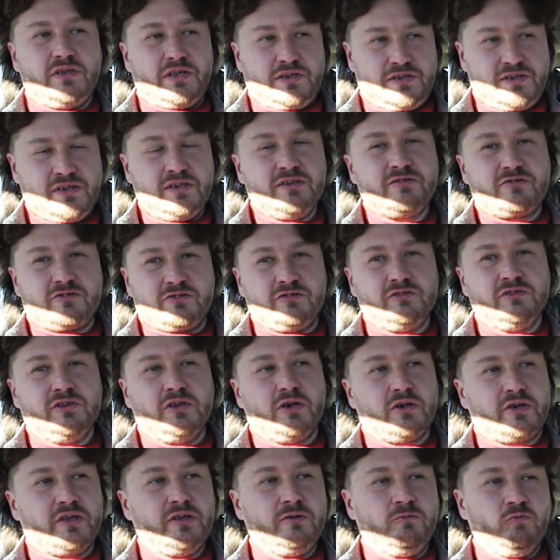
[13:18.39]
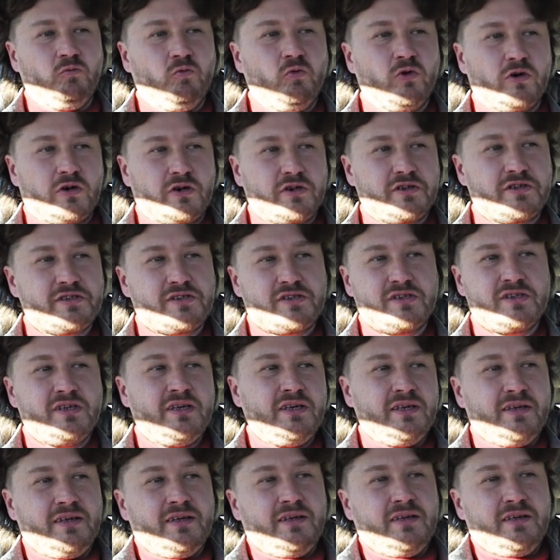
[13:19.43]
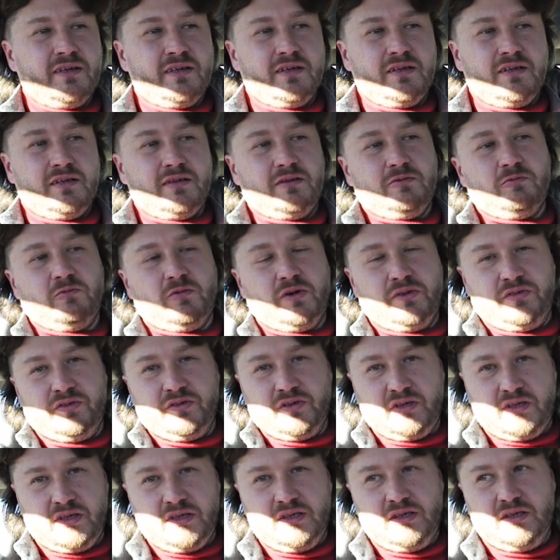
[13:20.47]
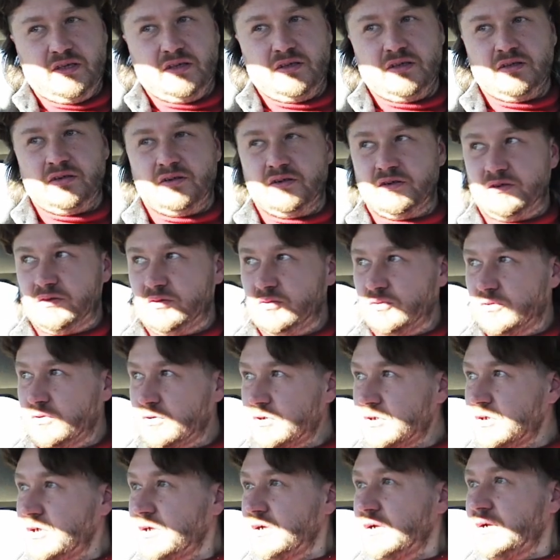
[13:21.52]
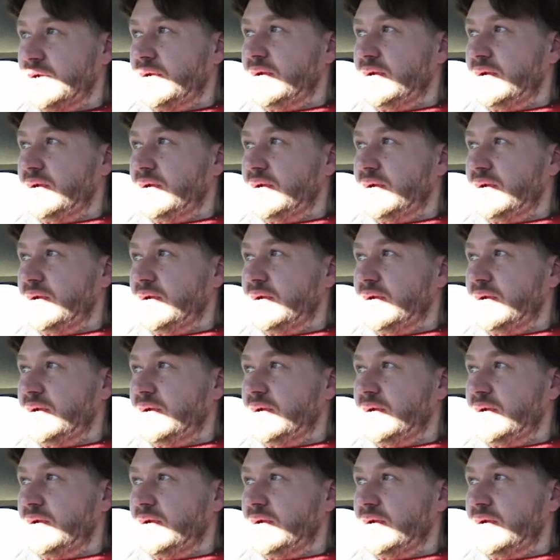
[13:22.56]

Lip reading: The central locking works with the key in the door,